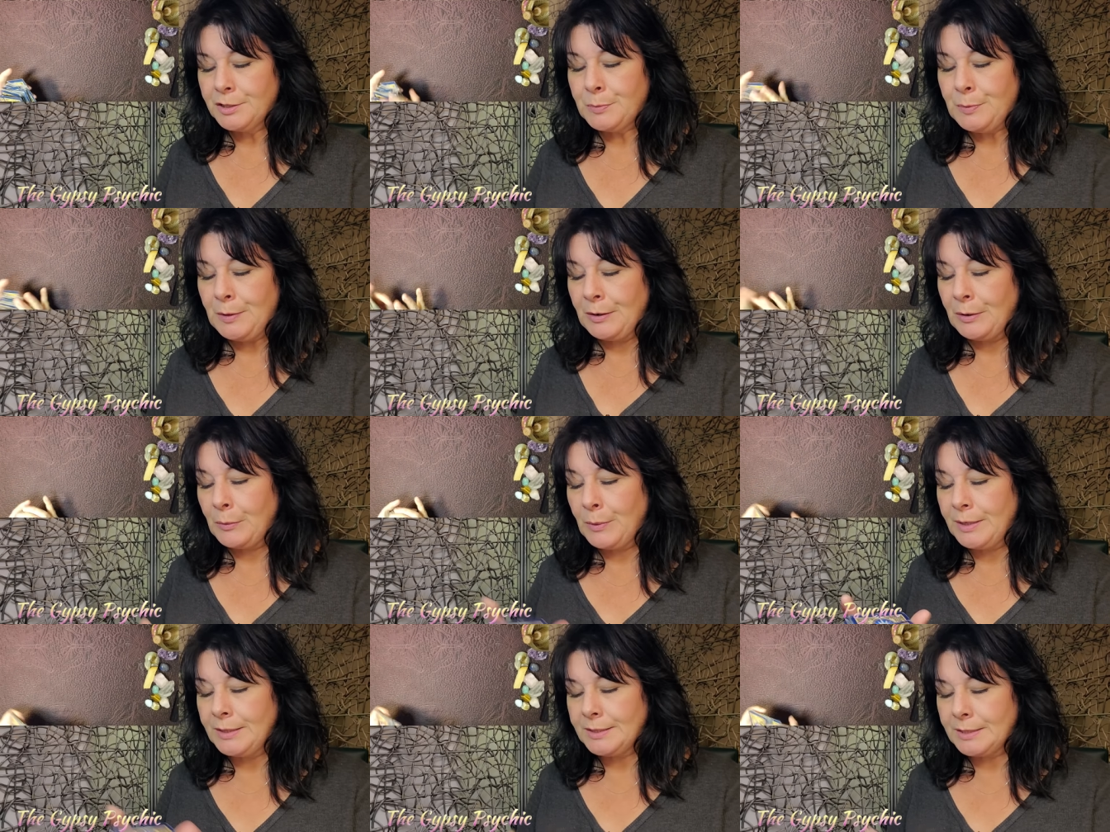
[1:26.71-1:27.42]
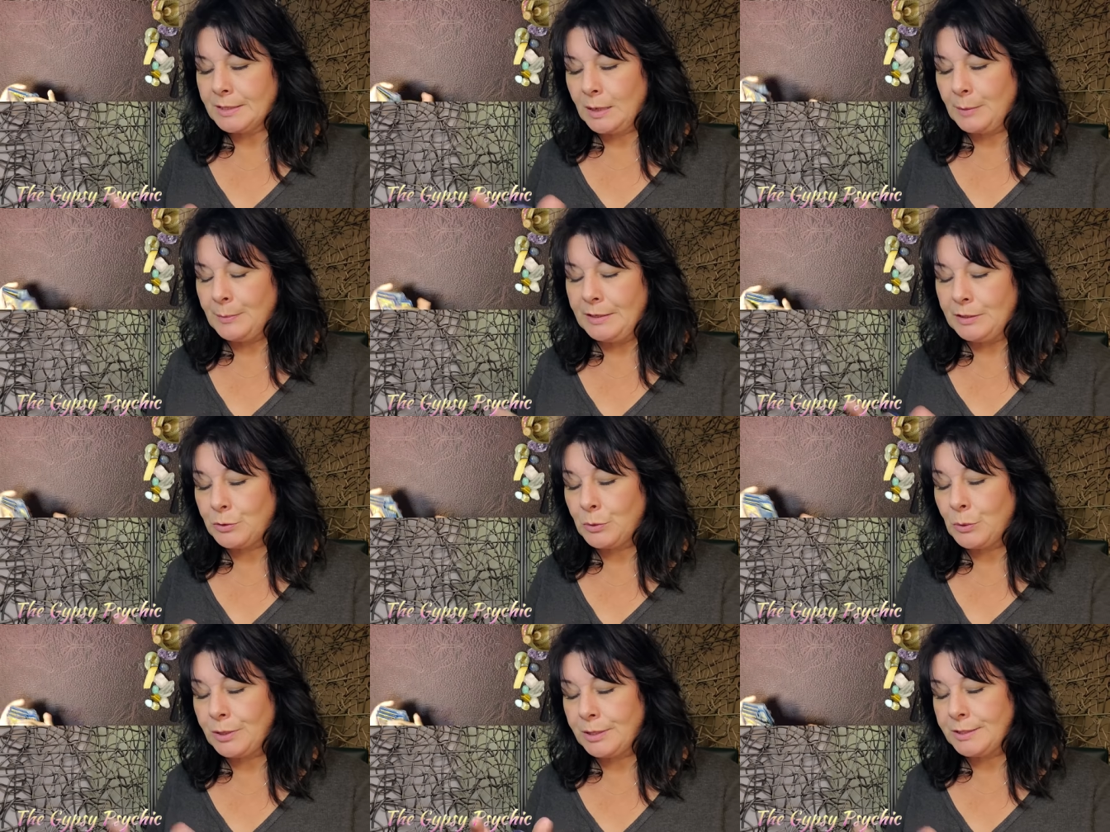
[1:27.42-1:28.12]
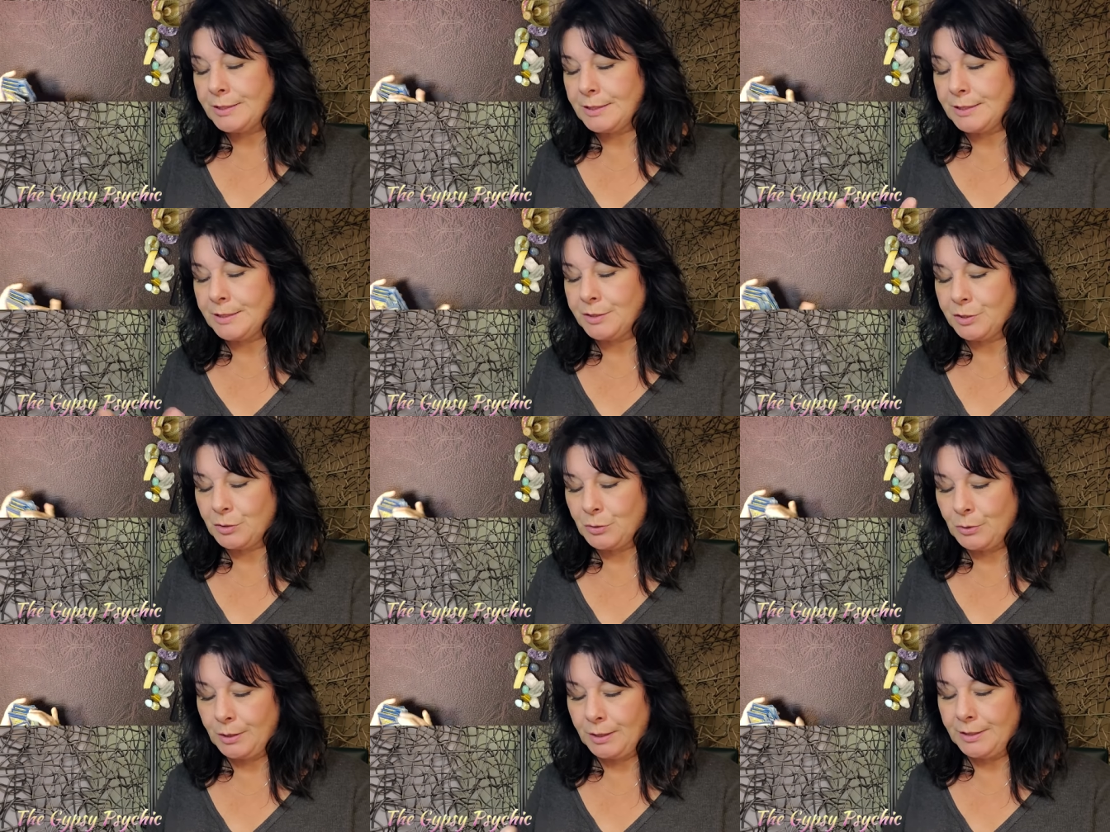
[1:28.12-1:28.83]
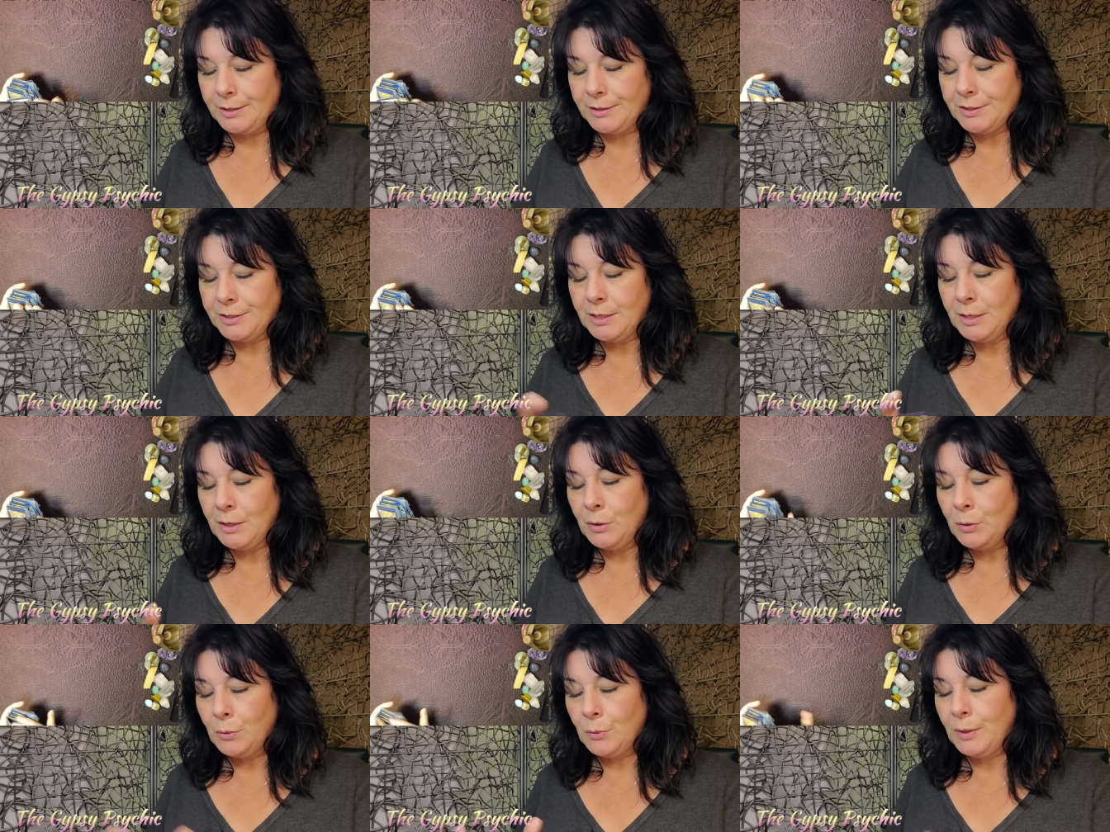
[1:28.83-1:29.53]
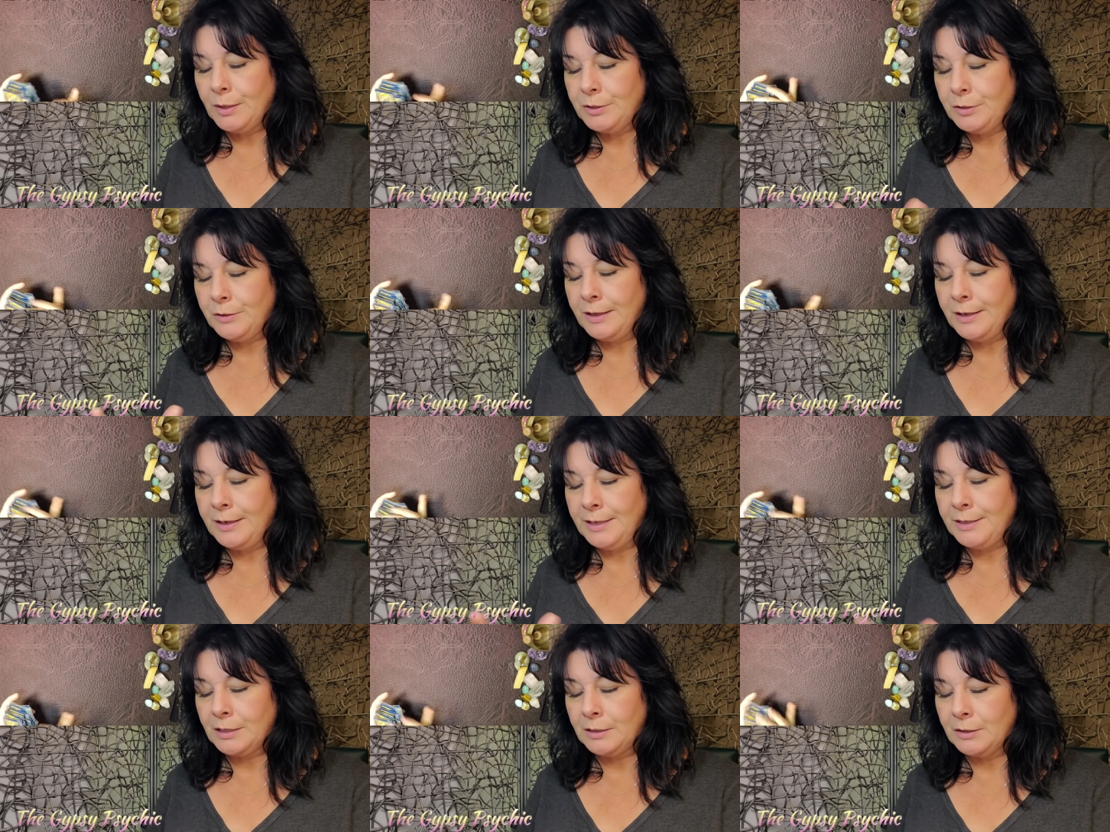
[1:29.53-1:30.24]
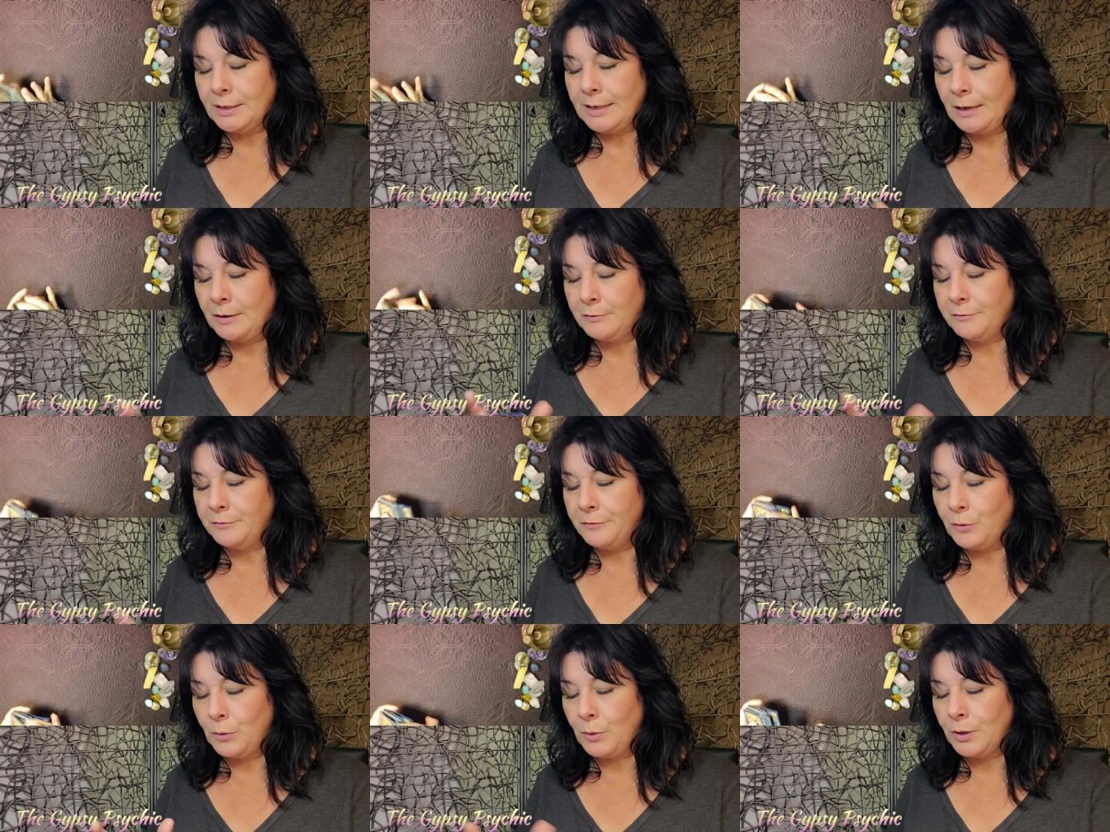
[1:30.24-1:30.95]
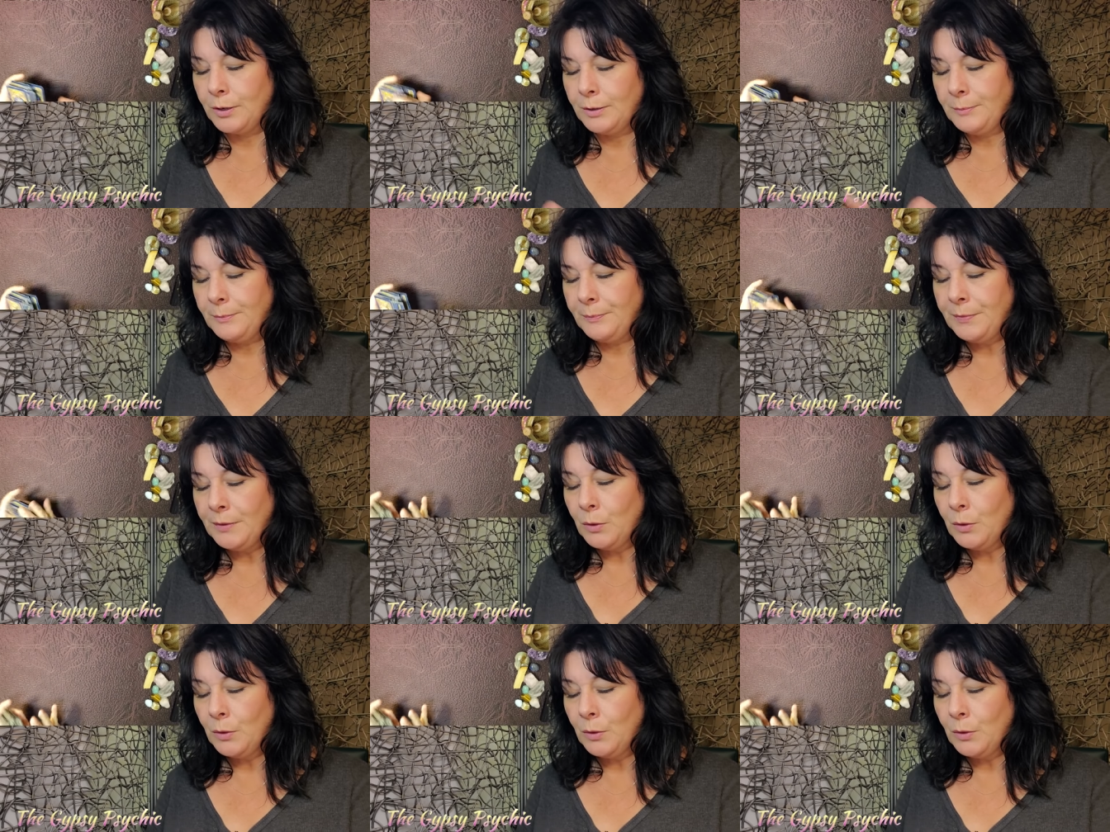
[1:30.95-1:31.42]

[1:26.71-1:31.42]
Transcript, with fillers: Spirit, what's coming towards this Taurus? What do they need to look out for?